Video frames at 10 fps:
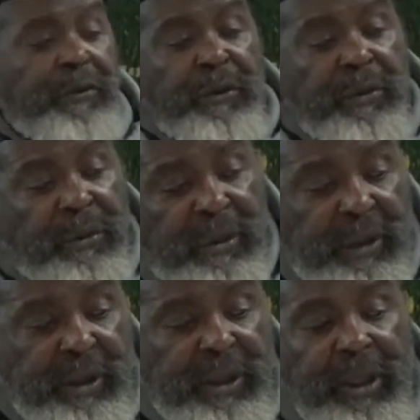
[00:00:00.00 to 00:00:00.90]
you
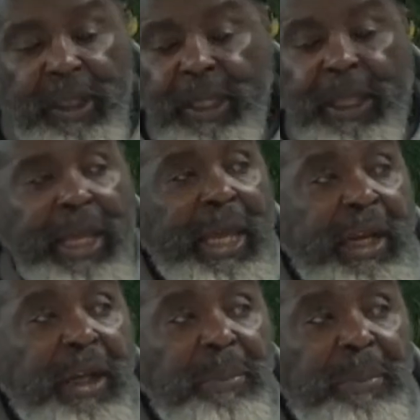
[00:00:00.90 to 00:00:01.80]

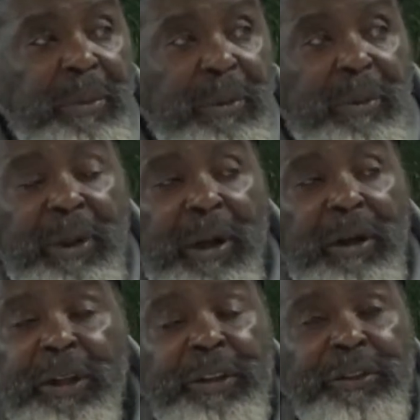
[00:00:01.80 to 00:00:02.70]
add up what
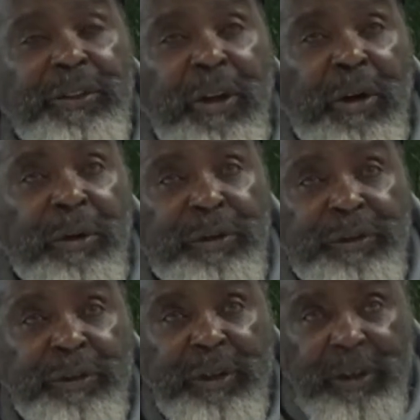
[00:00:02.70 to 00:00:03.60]
all of this costs,